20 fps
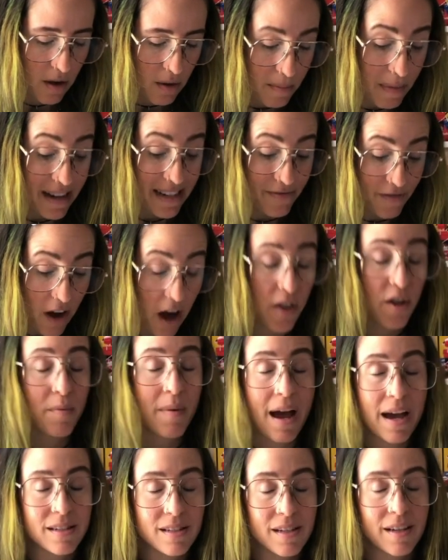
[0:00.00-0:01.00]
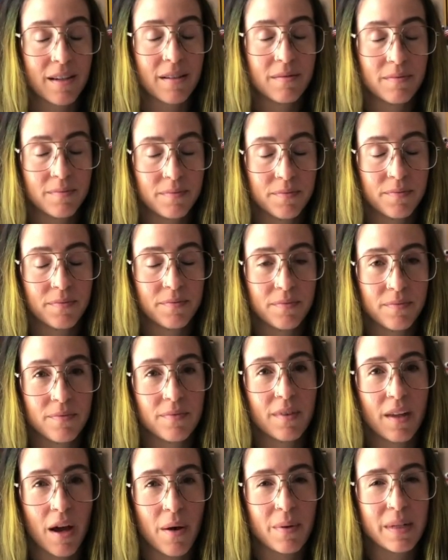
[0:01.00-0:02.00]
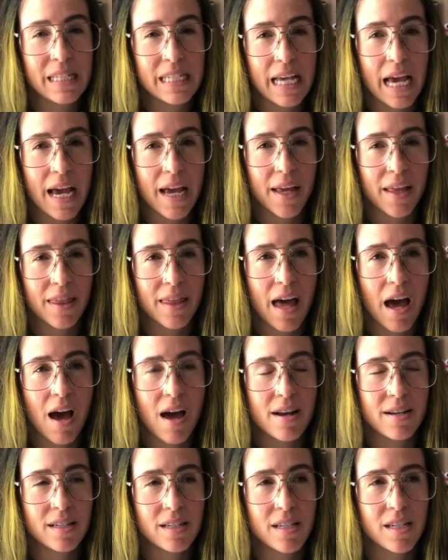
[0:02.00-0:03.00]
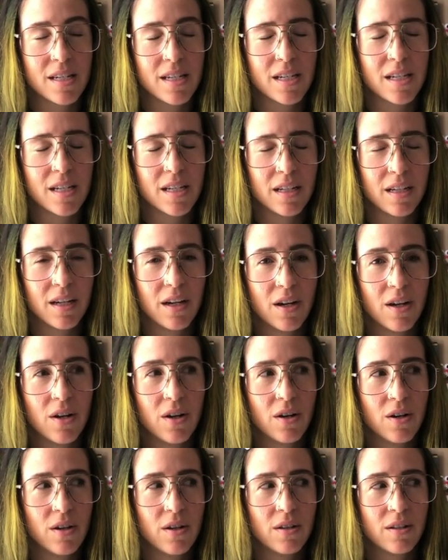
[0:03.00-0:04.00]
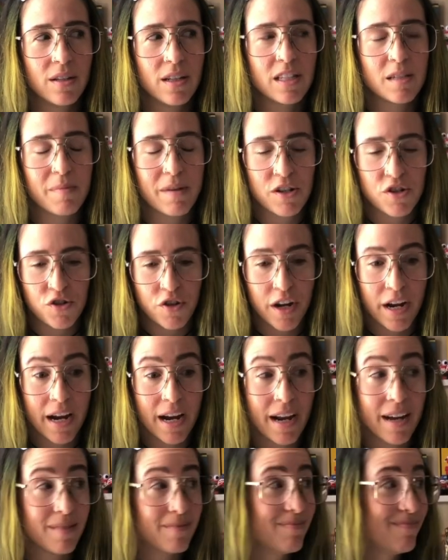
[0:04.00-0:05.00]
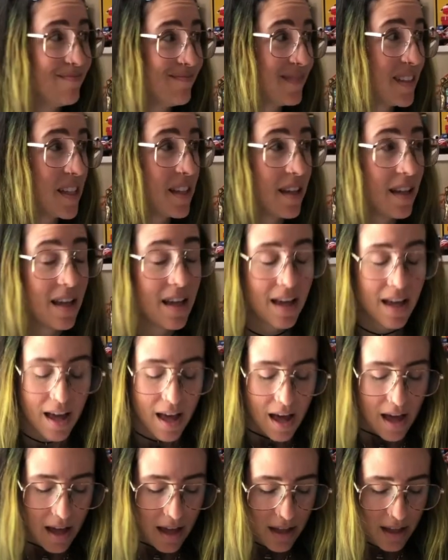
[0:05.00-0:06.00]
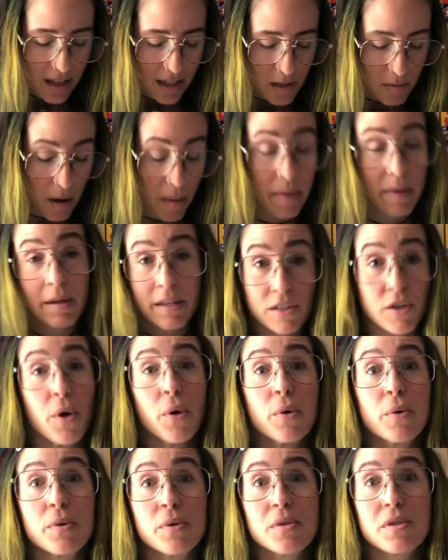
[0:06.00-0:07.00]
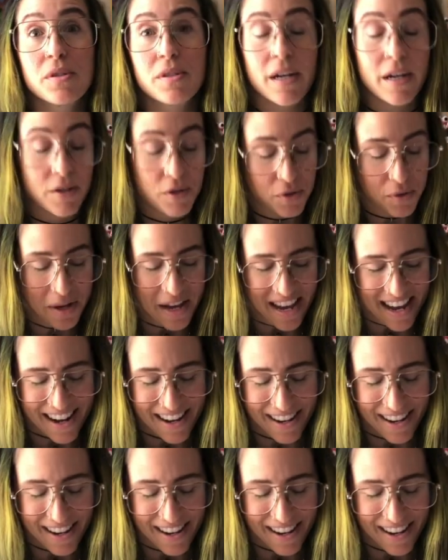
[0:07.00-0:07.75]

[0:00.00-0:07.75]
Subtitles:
My father passing, I would say. It's my drain. It's probably his ghost, actually.